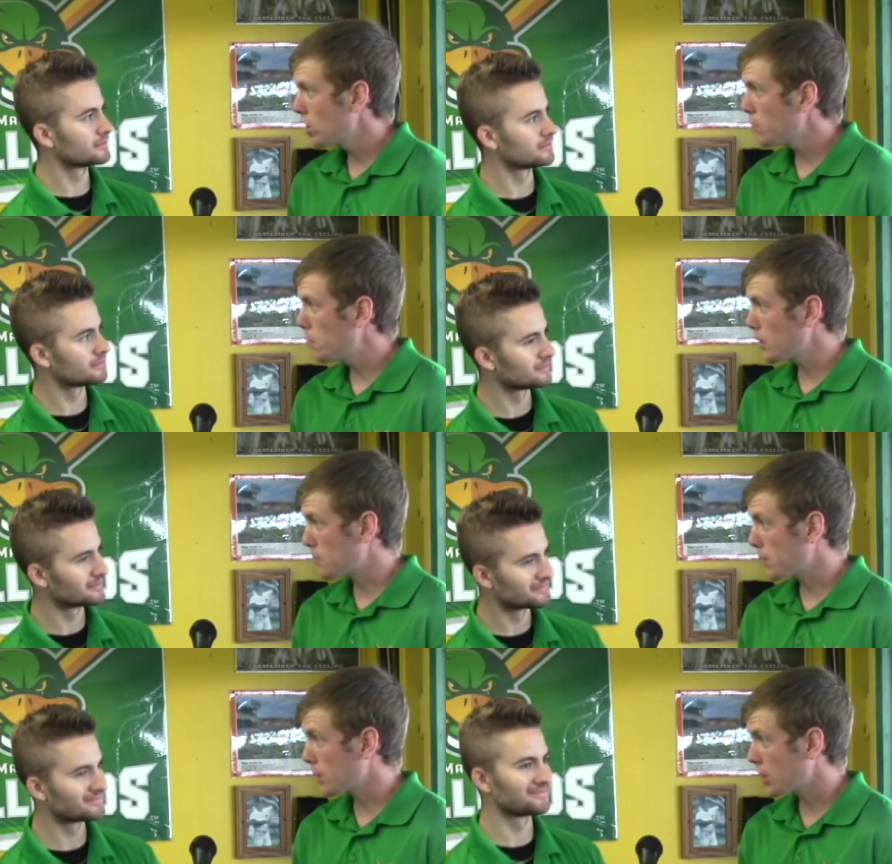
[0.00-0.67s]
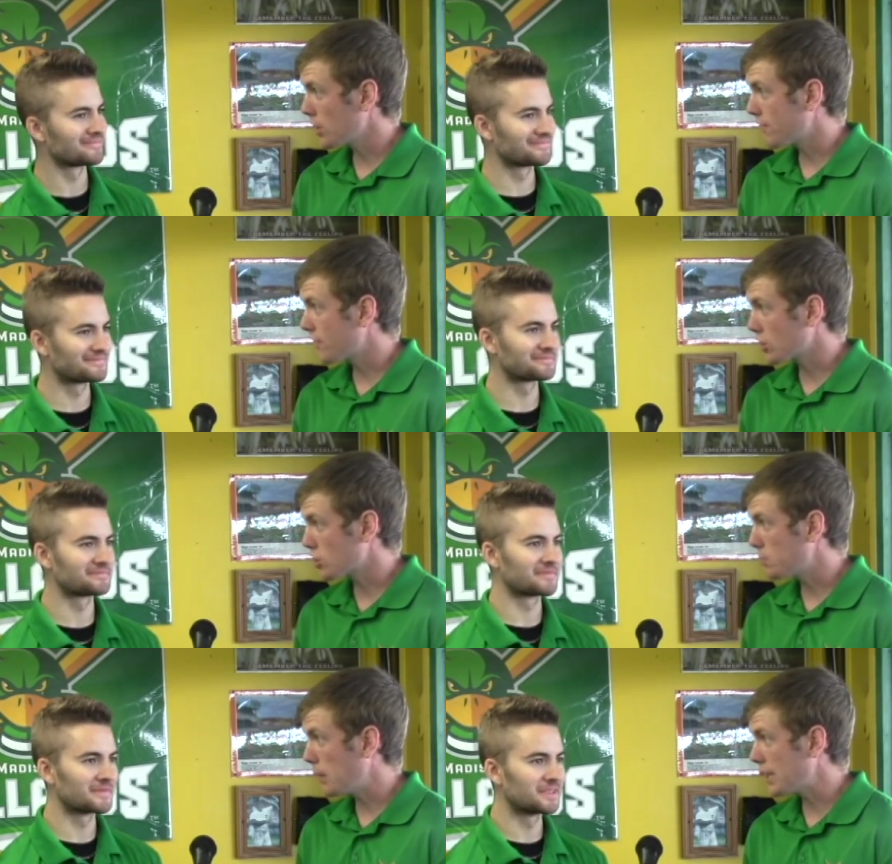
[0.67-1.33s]
Speaker 1: who played a pretty good
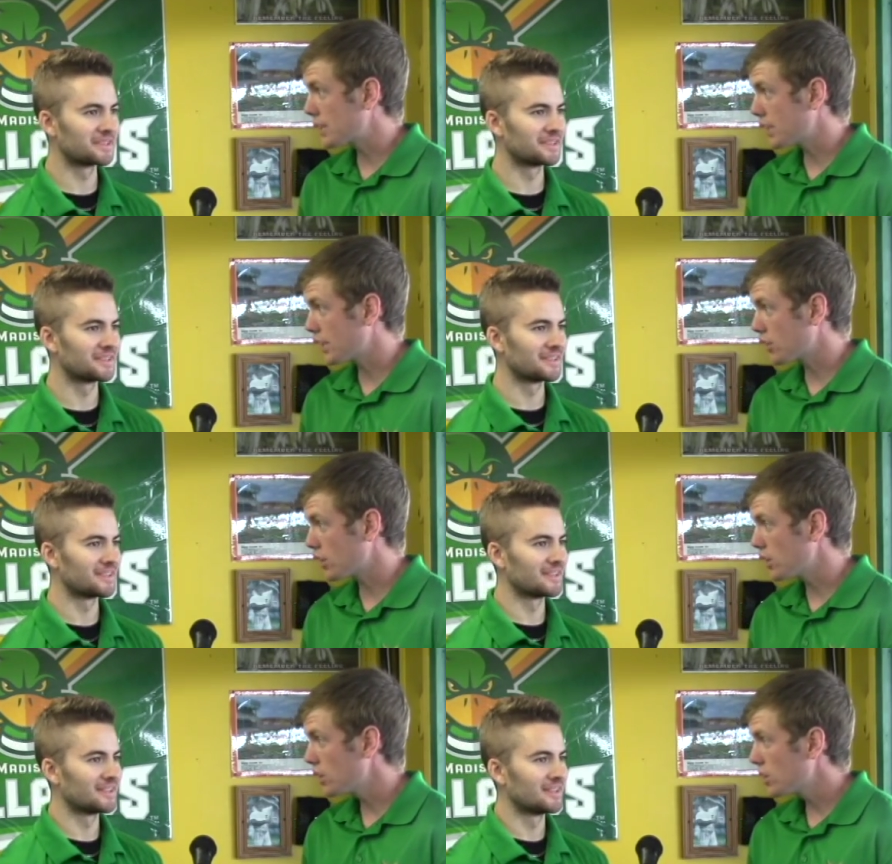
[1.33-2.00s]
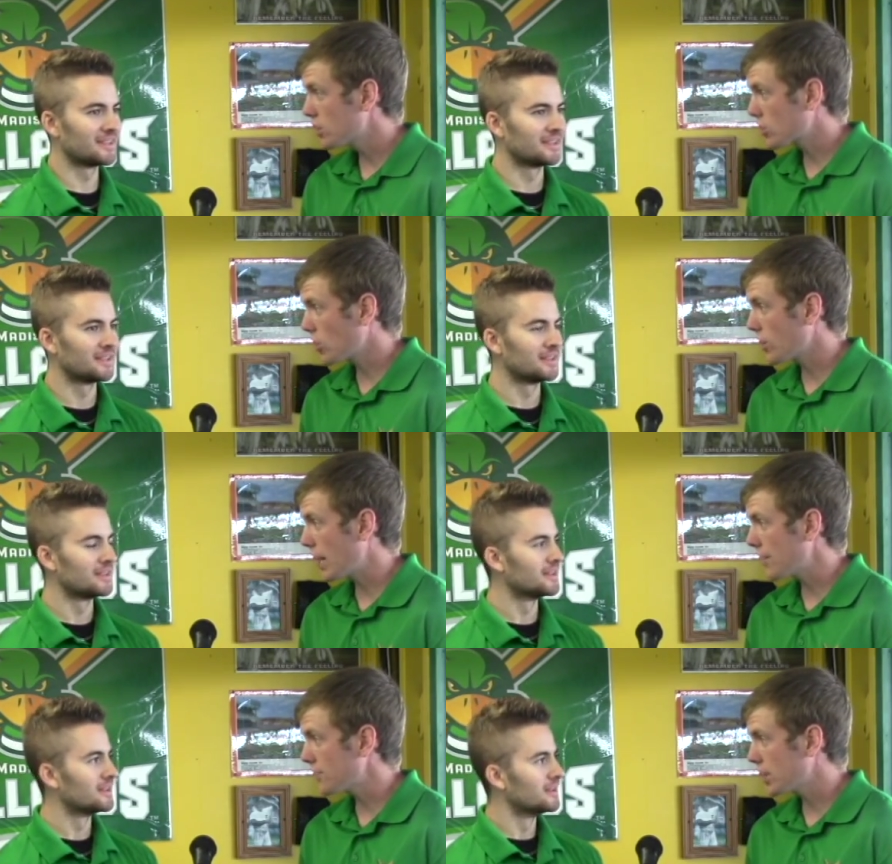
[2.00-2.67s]
first base there to
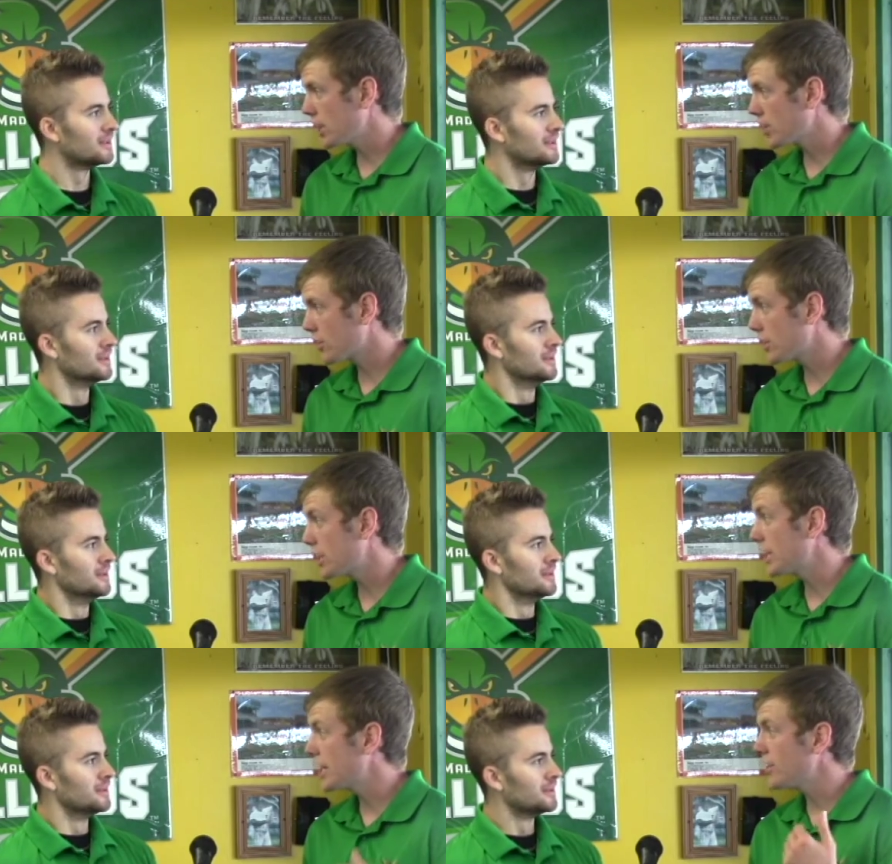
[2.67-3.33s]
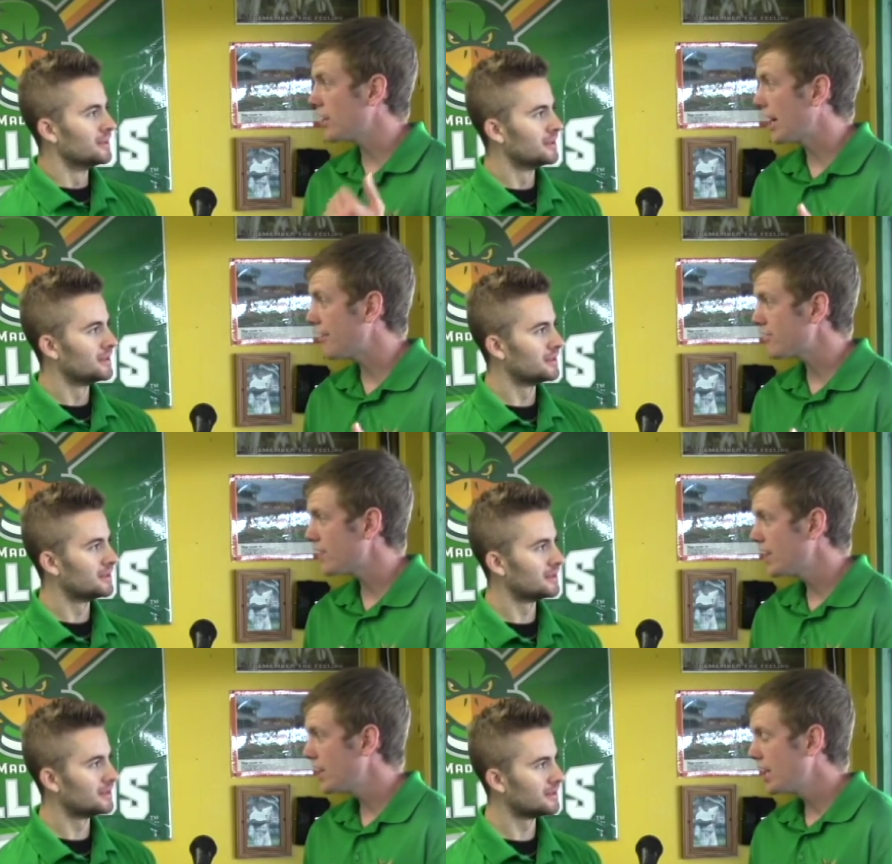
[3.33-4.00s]
start out the year, and then he left.